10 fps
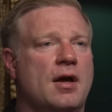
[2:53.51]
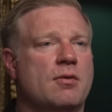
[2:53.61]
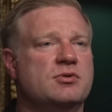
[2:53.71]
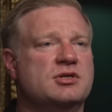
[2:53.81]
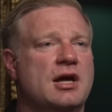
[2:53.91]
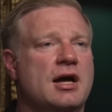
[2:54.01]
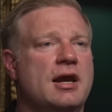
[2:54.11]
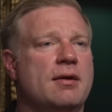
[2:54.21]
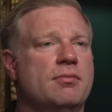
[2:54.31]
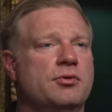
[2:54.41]
I was
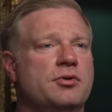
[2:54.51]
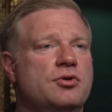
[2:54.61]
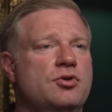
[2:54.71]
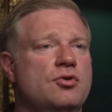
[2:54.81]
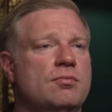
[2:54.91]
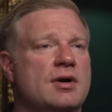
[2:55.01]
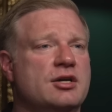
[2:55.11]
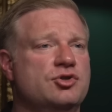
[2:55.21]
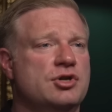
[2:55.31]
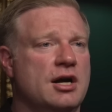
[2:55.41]
not able to do
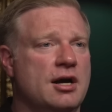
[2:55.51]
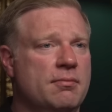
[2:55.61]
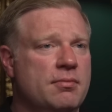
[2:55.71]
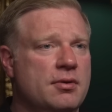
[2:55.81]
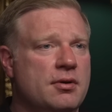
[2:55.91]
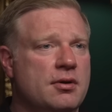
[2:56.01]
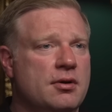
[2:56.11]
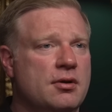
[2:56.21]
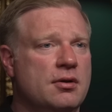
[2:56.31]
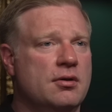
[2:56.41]
my job
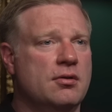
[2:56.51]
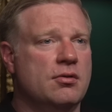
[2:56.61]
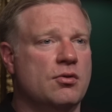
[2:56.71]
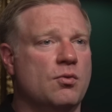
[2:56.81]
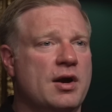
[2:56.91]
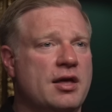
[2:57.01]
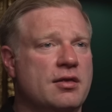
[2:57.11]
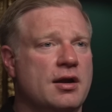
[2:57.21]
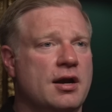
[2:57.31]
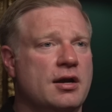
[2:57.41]
the way
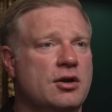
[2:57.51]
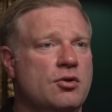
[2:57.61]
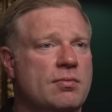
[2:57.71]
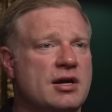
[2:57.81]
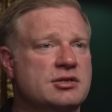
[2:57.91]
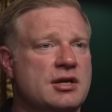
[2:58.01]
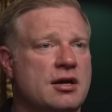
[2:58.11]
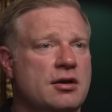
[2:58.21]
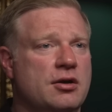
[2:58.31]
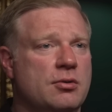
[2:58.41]
that I knew best how
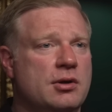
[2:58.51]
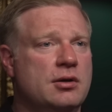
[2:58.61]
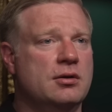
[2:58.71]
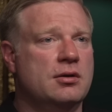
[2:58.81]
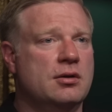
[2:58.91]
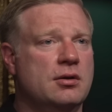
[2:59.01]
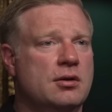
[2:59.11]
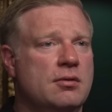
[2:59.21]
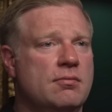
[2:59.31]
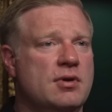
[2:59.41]
to do it
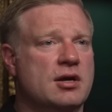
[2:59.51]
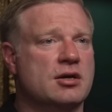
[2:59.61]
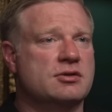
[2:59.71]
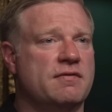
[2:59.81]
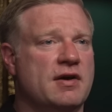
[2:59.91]
because of